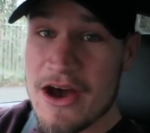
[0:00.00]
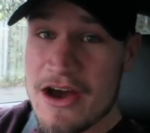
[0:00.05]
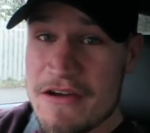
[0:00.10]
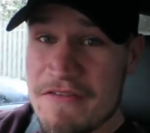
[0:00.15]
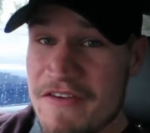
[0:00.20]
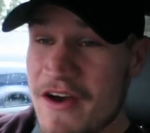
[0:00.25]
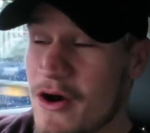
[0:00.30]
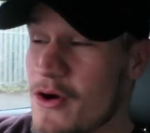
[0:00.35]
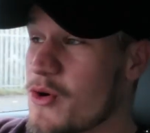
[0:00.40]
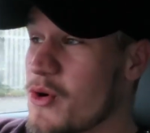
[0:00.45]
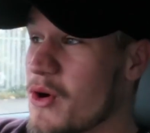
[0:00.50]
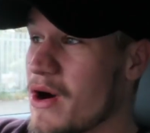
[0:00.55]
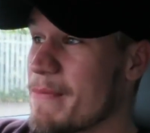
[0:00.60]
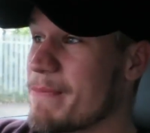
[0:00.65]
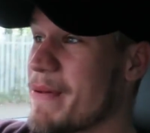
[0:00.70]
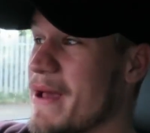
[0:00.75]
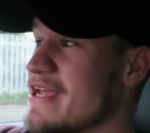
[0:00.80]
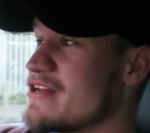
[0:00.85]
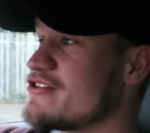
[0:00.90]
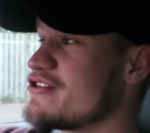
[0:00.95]
And I felt
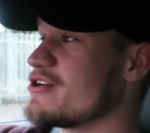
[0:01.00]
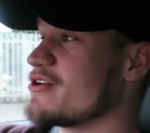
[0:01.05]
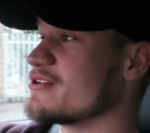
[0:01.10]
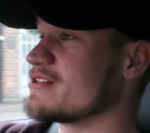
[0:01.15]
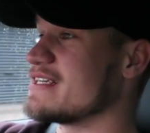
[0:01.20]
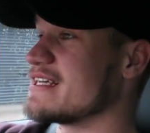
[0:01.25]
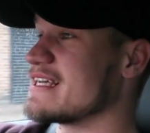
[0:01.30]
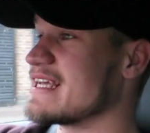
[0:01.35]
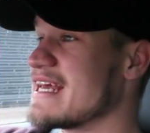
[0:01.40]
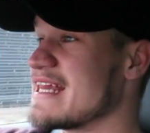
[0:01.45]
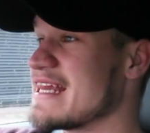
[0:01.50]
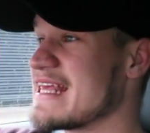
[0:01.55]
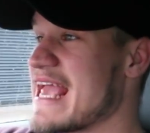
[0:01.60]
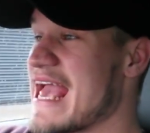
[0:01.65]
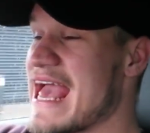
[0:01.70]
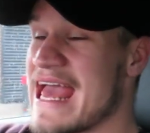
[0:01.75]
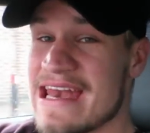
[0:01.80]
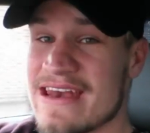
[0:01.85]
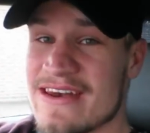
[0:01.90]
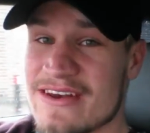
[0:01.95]
quite patriotic at
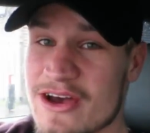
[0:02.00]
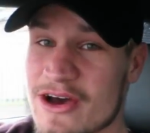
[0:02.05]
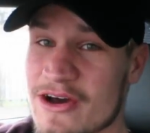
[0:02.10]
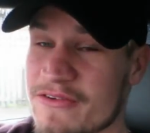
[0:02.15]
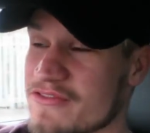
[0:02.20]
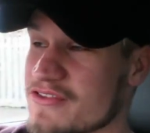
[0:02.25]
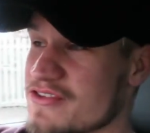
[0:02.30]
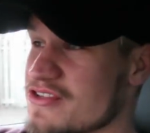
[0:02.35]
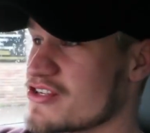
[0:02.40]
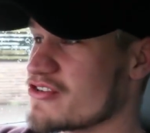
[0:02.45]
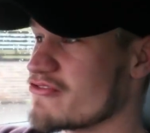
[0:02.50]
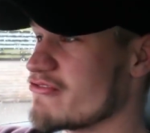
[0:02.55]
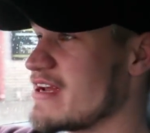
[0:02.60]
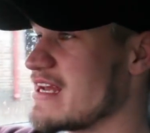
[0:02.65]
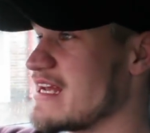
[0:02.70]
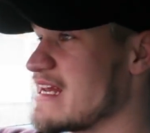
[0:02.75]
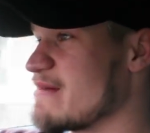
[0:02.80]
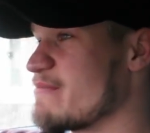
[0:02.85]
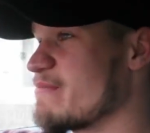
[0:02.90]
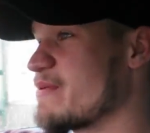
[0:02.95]
the end of the
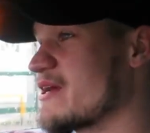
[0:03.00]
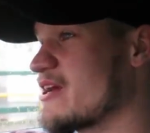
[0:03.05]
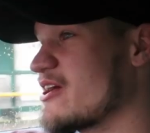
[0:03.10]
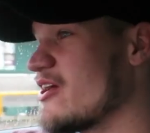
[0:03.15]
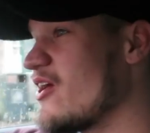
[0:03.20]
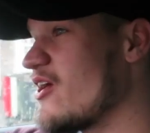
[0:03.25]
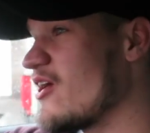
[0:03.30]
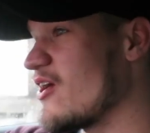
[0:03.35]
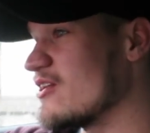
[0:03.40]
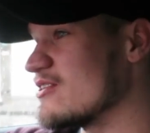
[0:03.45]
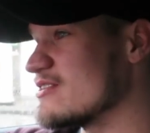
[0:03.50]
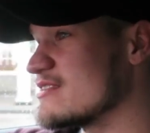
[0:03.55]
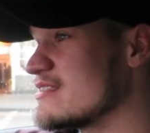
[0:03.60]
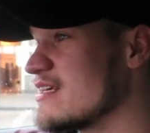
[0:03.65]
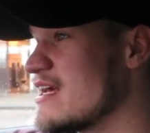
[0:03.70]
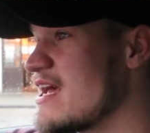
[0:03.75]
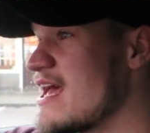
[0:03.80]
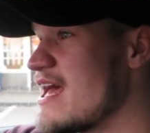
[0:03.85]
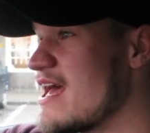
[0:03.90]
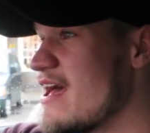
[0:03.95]
screening
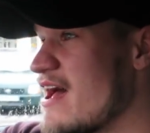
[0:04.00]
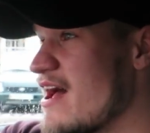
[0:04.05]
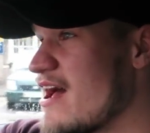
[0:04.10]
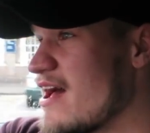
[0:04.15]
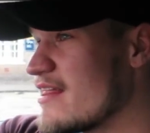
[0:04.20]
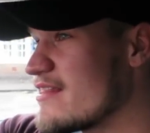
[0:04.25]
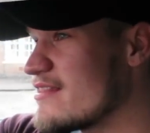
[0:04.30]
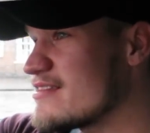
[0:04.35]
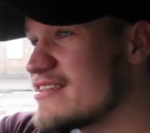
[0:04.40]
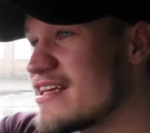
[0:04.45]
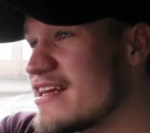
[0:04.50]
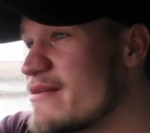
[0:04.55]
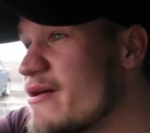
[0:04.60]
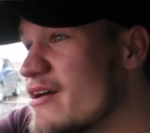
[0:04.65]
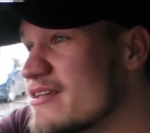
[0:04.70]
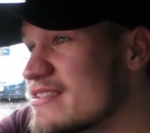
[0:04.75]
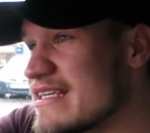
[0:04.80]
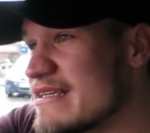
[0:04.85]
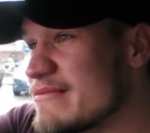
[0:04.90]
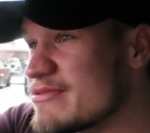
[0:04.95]
because the
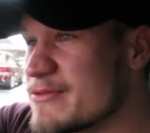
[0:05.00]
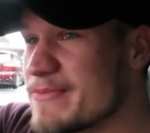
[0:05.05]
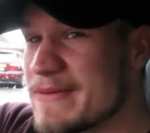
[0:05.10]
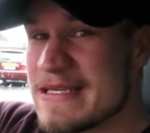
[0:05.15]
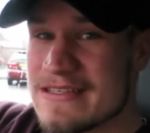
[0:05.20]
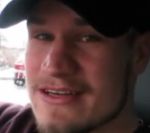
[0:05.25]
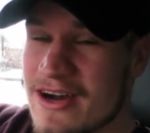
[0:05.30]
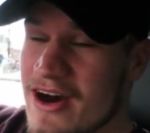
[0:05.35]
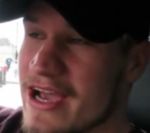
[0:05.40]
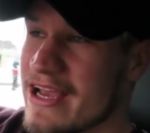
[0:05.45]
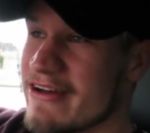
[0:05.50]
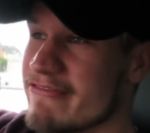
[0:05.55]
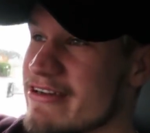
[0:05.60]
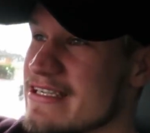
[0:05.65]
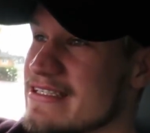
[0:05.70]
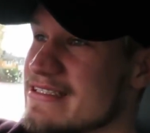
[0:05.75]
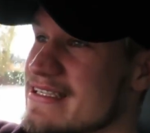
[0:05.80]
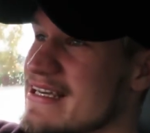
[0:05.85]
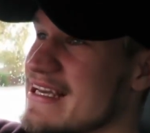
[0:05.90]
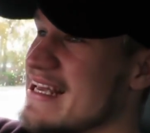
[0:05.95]
cinema seems to be dying
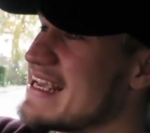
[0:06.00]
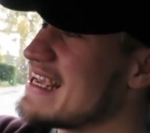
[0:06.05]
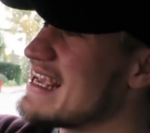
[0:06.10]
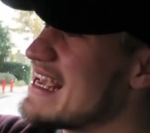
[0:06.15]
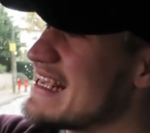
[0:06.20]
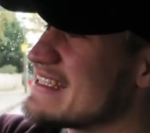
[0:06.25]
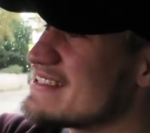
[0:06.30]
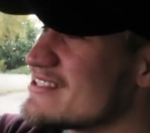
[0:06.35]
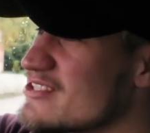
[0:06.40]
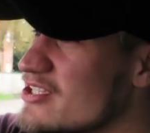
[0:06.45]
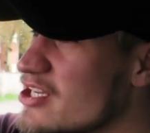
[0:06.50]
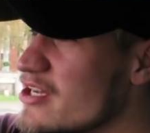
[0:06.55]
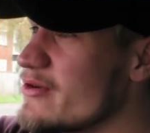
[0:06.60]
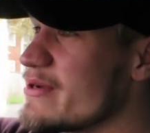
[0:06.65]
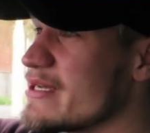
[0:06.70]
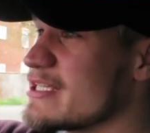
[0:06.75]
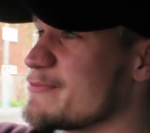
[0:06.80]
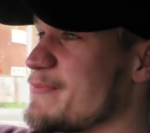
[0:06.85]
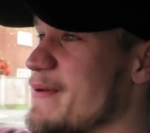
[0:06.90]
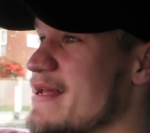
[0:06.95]
recently. It's
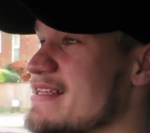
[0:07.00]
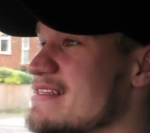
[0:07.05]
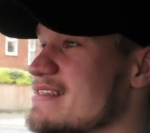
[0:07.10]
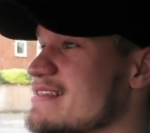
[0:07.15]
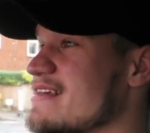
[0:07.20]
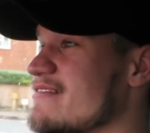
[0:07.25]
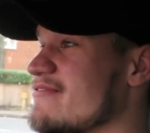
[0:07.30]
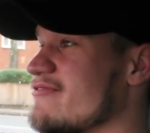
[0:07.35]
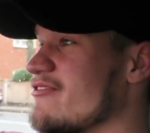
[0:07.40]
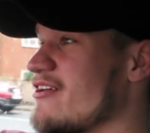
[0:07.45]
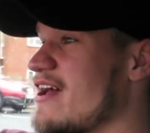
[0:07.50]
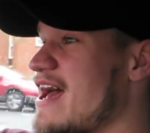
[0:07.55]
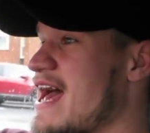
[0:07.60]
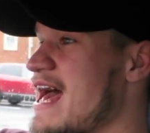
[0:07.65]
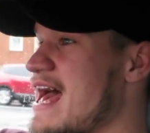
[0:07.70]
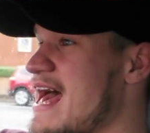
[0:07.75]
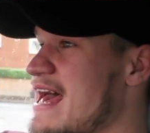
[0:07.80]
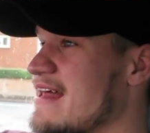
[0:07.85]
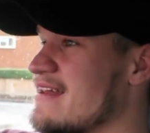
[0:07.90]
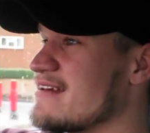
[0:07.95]
too expensive,
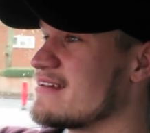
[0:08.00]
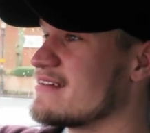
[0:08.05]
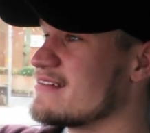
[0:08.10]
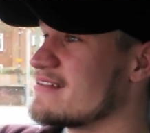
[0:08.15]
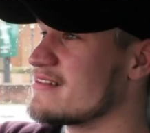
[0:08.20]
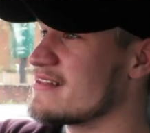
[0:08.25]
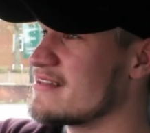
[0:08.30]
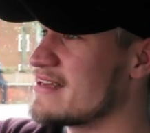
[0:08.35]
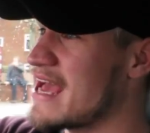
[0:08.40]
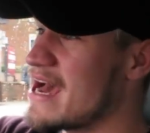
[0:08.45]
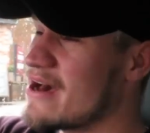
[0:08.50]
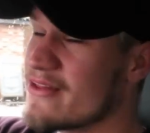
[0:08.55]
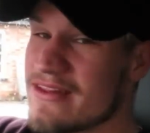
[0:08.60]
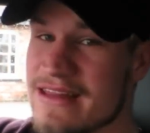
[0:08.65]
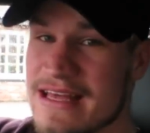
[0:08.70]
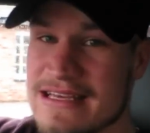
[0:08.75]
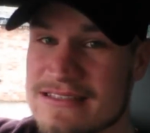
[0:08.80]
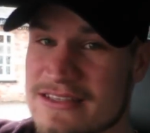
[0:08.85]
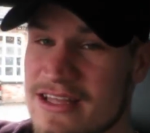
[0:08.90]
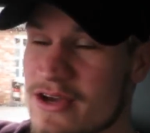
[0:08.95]
and now
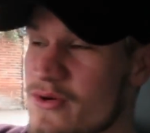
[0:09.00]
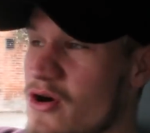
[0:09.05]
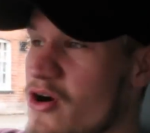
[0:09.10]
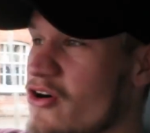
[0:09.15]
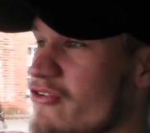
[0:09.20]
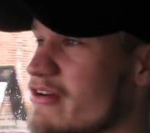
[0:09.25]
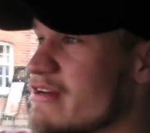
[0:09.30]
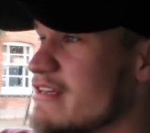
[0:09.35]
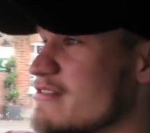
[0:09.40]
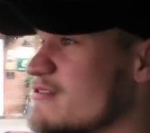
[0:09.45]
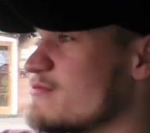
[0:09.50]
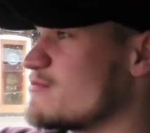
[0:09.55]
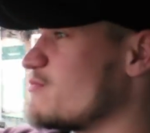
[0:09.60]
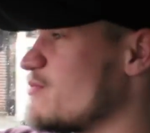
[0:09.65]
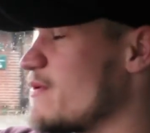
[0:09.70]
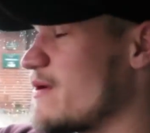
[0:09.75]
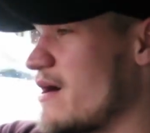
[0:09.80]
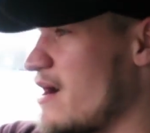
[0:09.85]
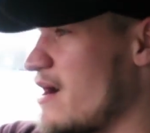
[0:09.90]
that there's no Orange,